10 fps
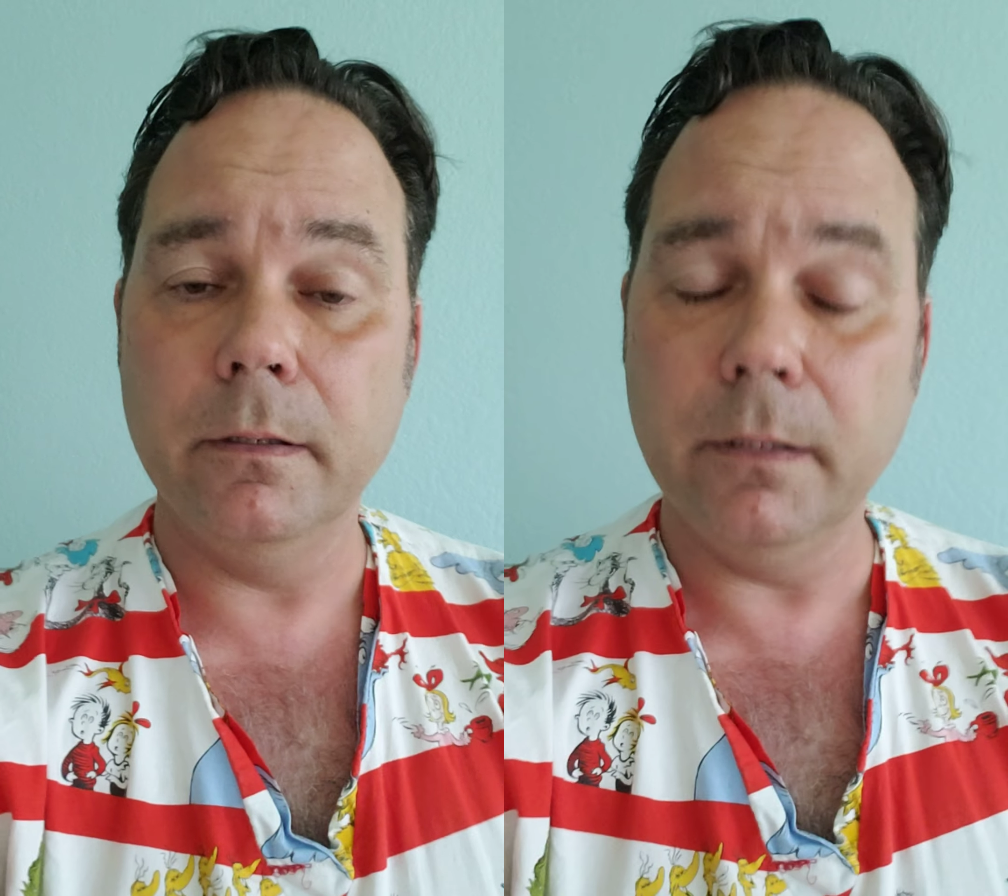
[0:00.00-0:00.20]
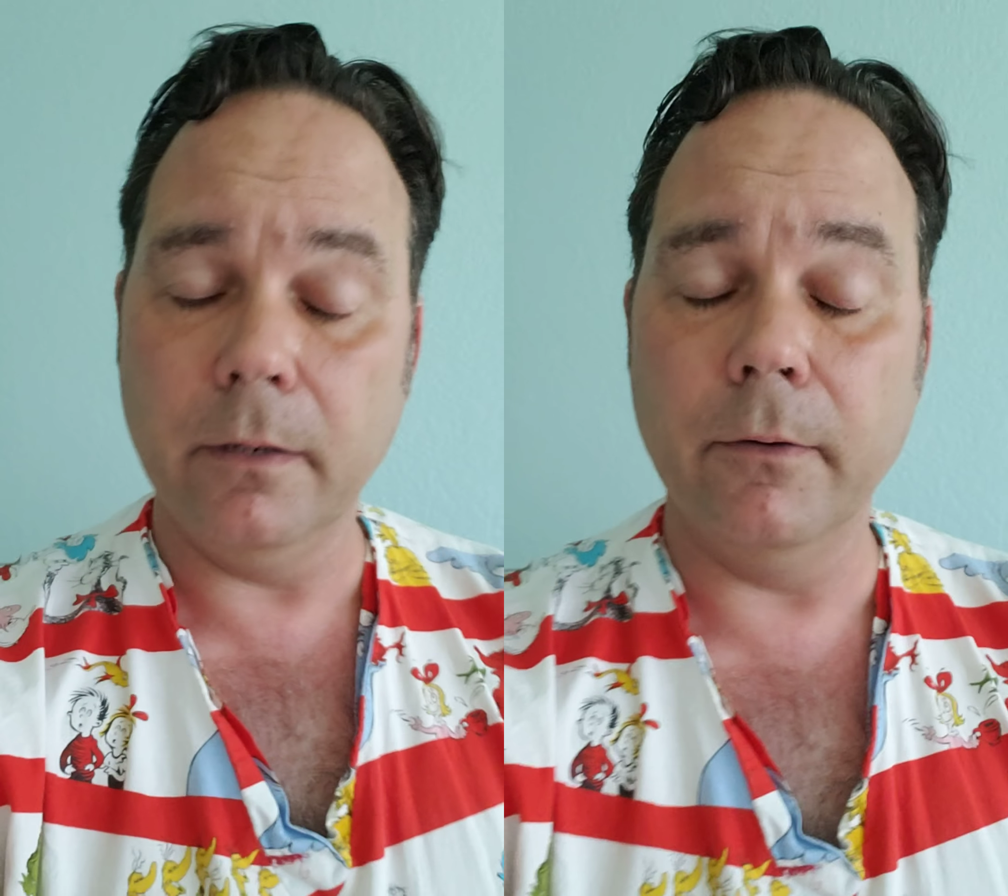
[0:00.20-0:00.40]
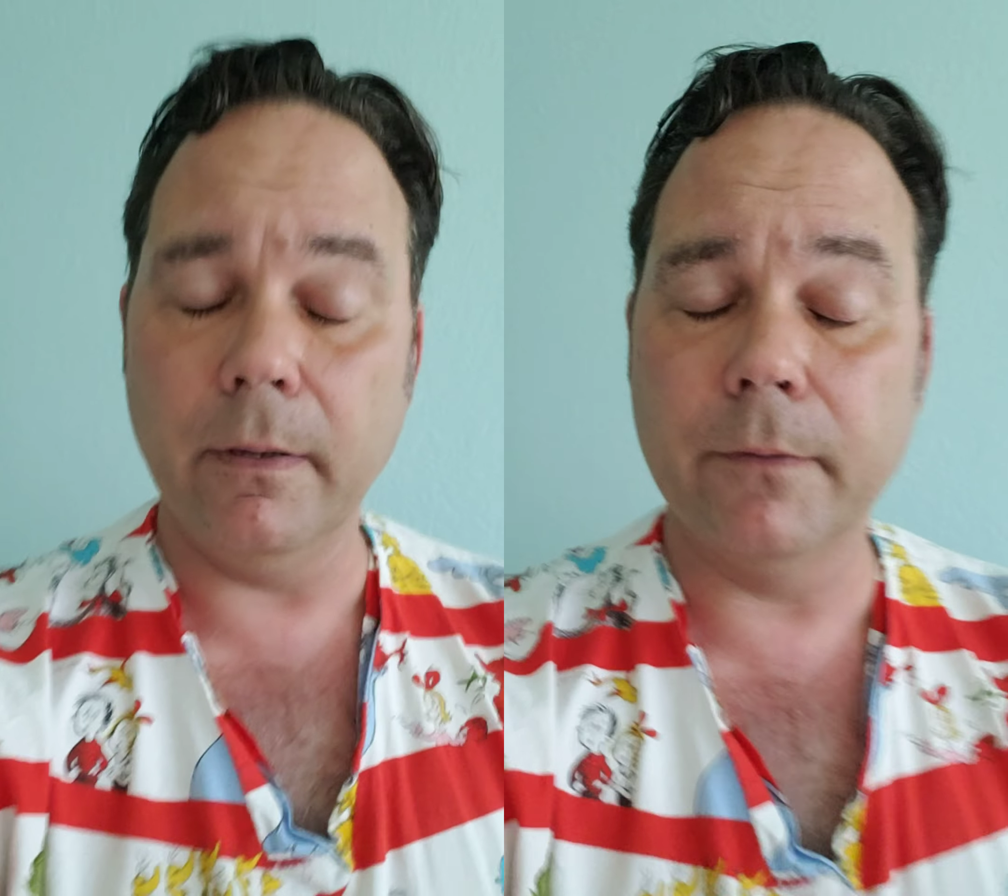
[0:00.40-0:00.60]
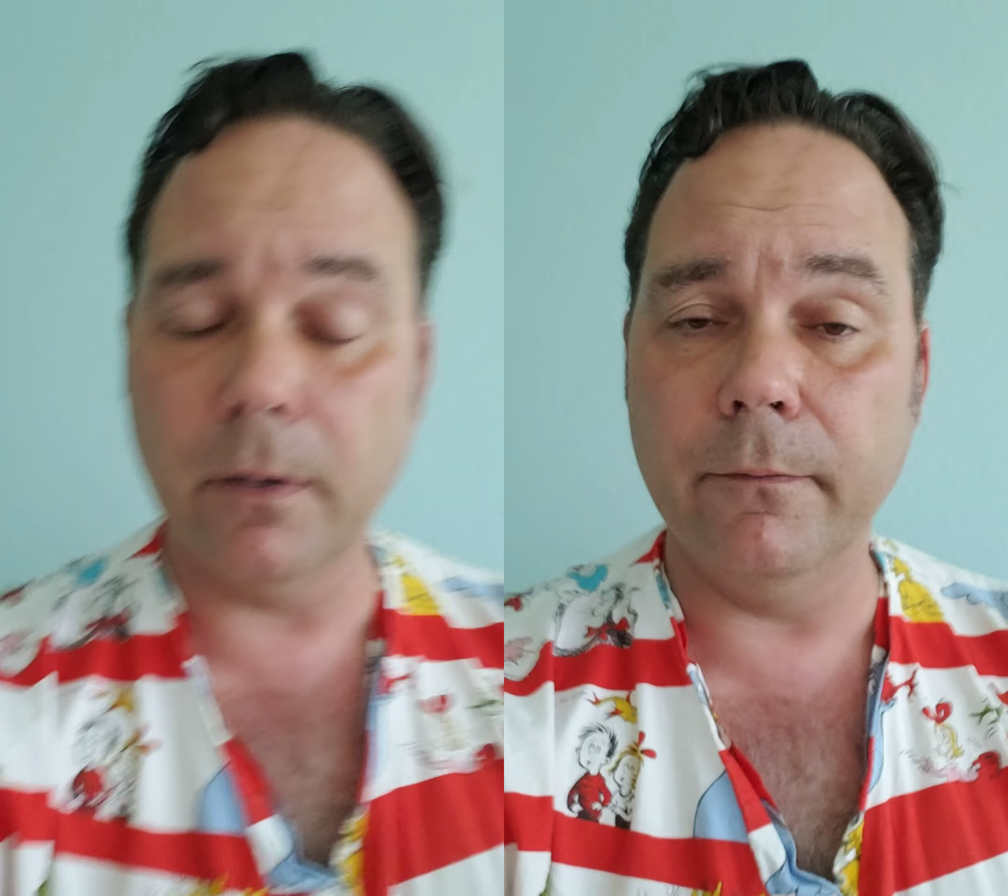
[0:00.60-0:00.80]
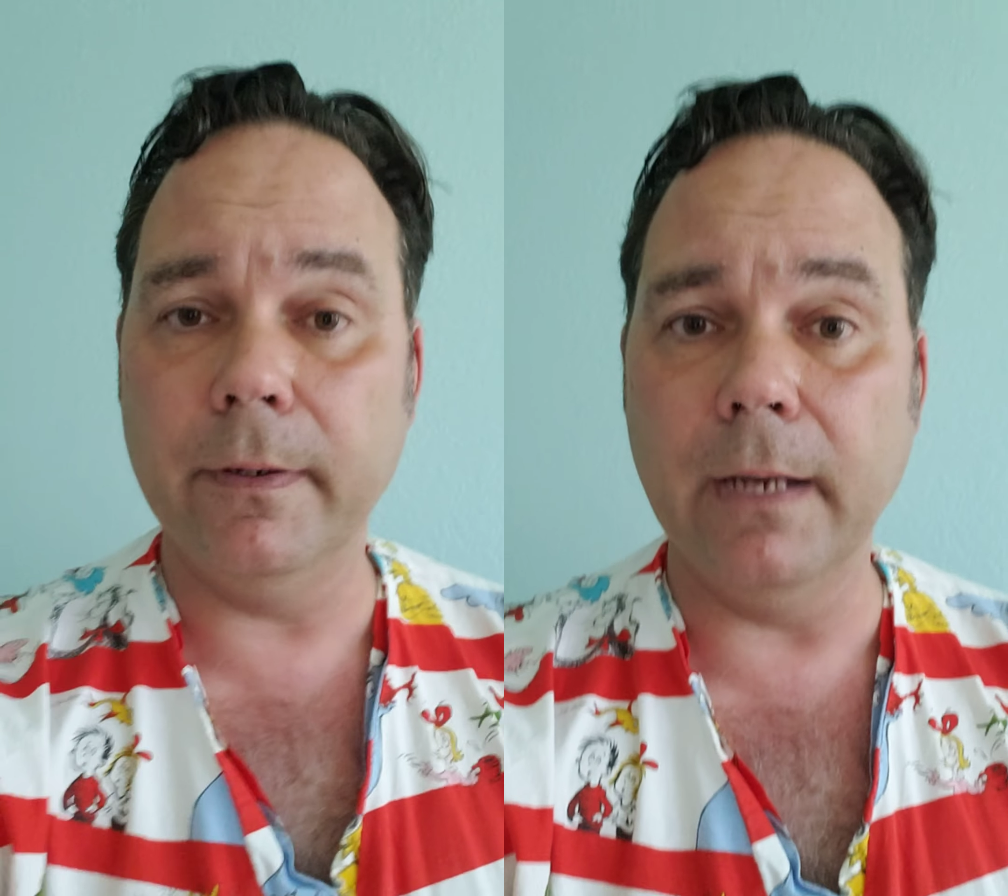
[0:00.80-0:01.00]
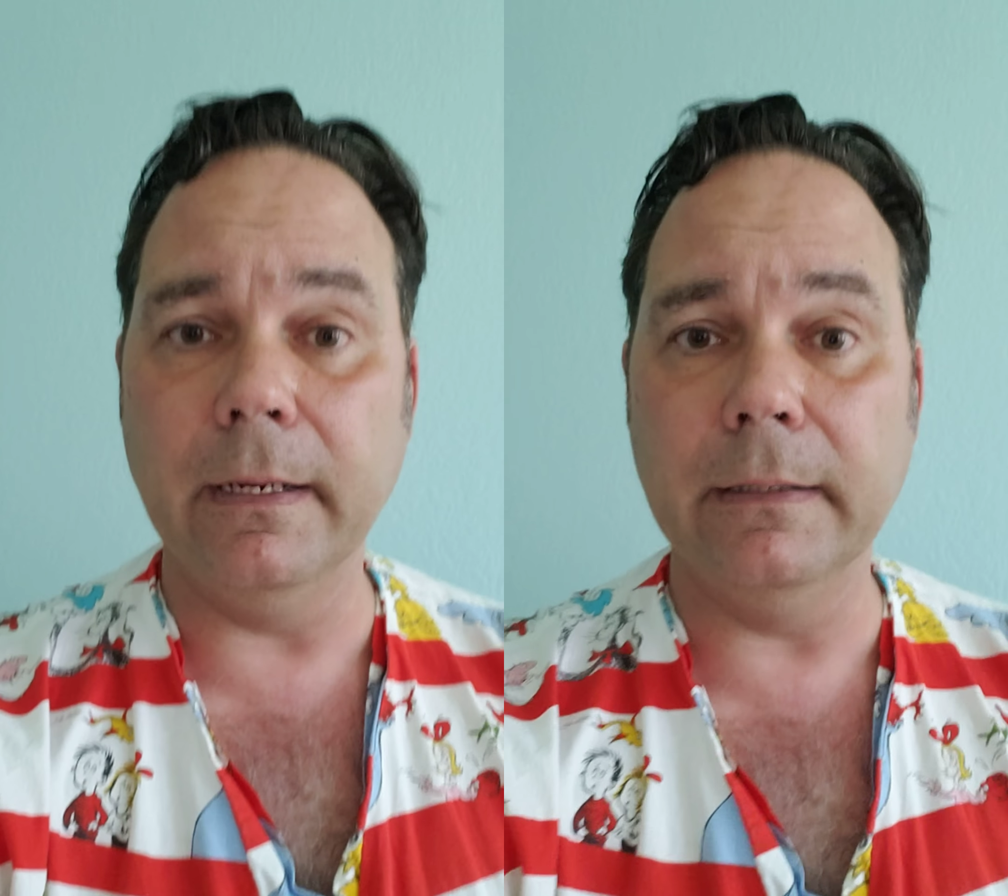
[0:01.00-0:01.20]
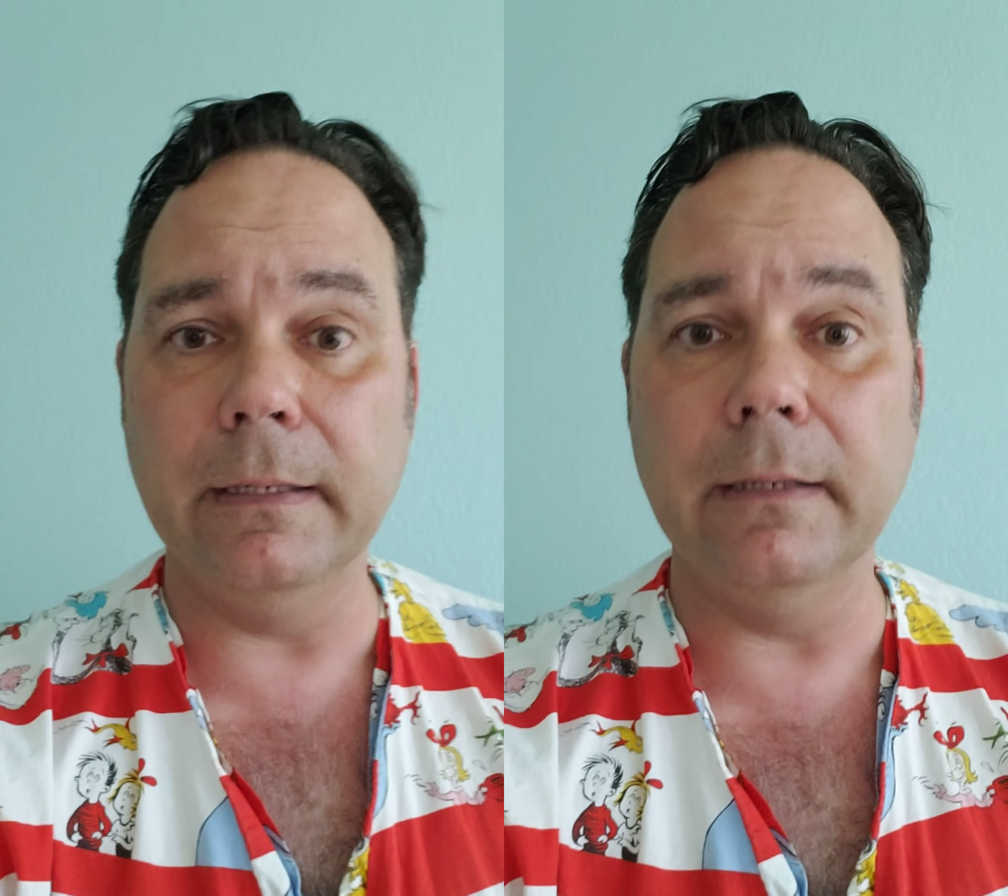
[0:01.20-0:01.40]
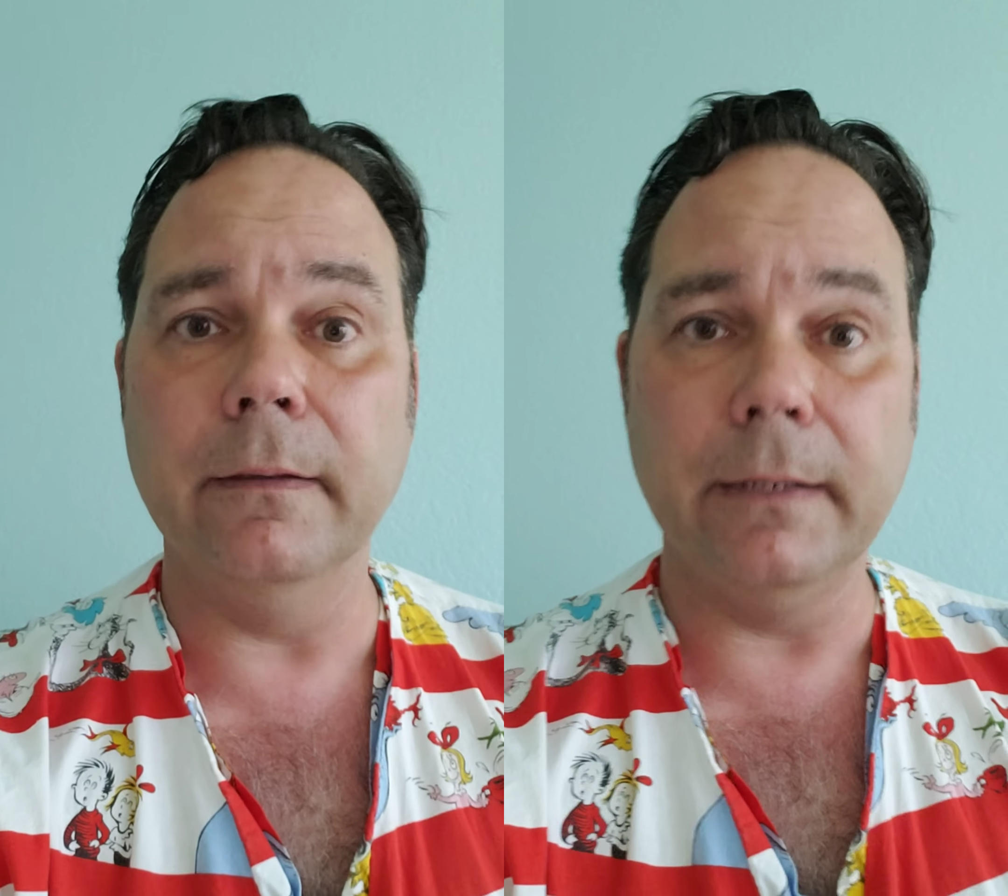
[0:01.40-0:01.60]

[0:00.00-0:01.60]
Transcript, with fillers: you don't have COVID 19.